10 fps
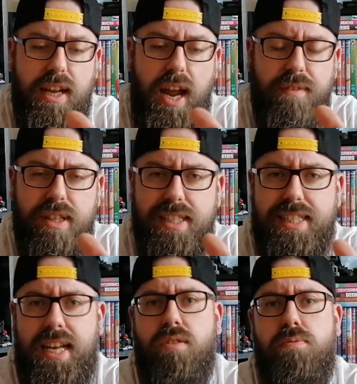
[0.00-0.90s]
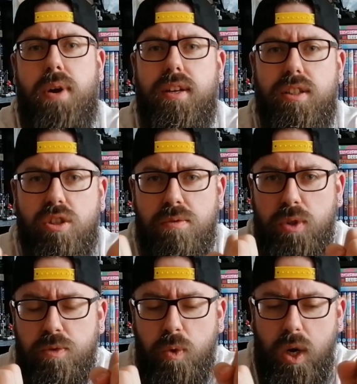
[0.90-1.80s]
Everything sounds better. It's so
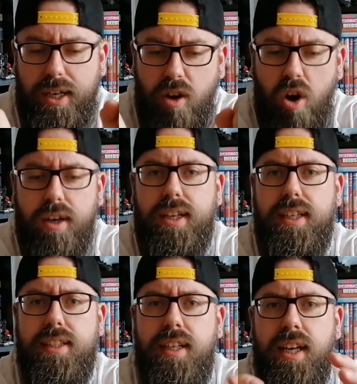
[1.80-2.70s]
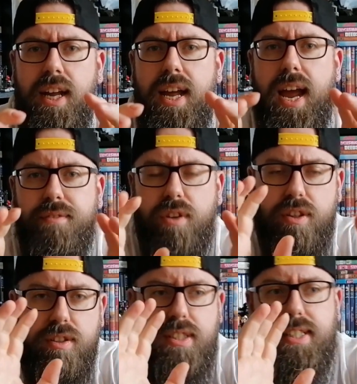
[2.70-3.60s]
much more iconic, and
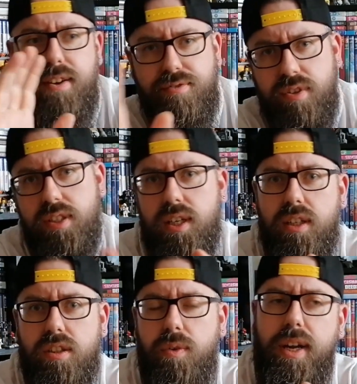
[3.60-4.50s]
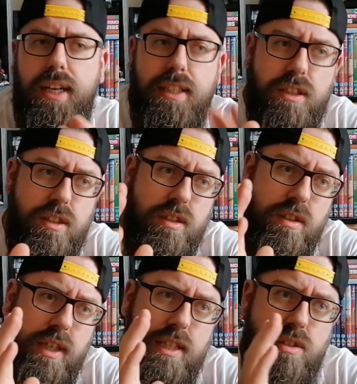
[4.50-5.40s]
everything's different in it. So each
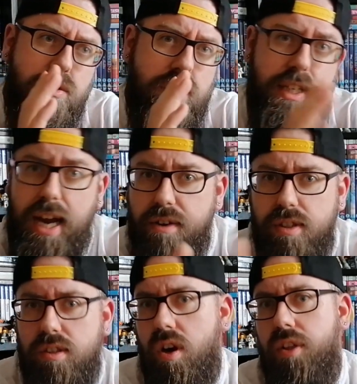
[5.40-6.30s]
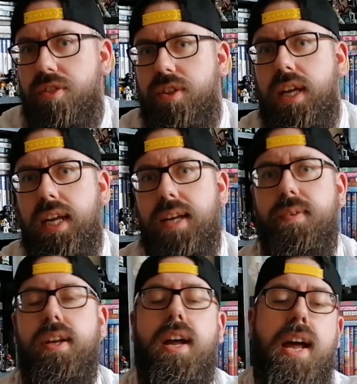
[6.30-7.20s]
sort of character's got a
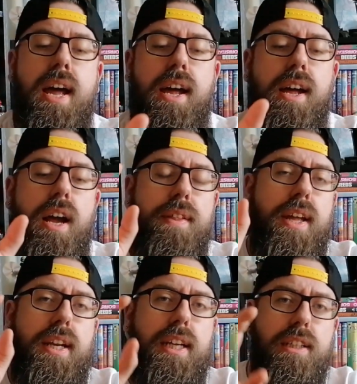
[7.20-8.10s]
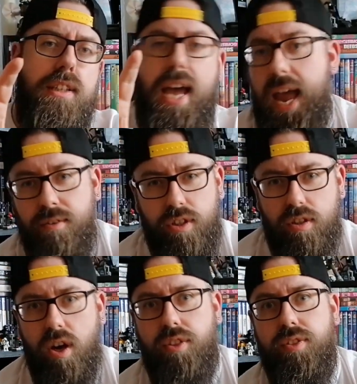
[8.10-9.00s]
theme, and then each area's
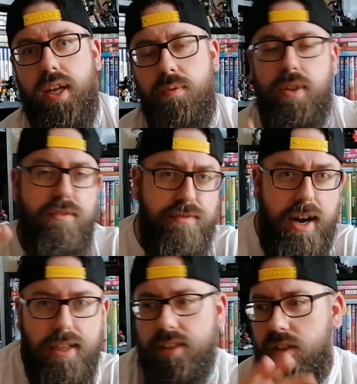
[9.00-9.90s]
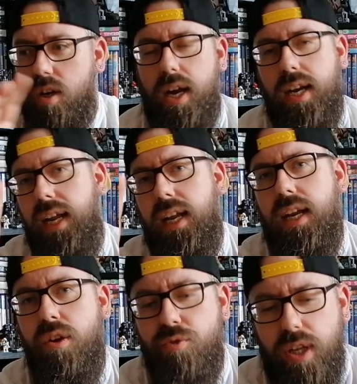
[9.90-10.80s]
got a theme. When they fight, and
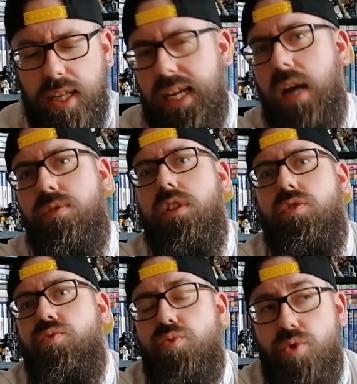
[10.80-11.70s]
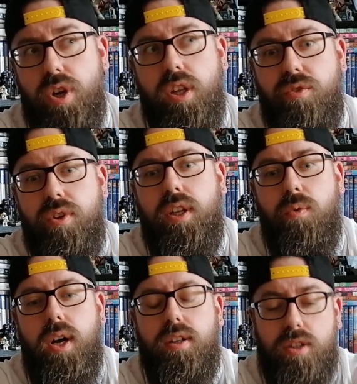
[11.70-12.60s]
it really captures it really, really well.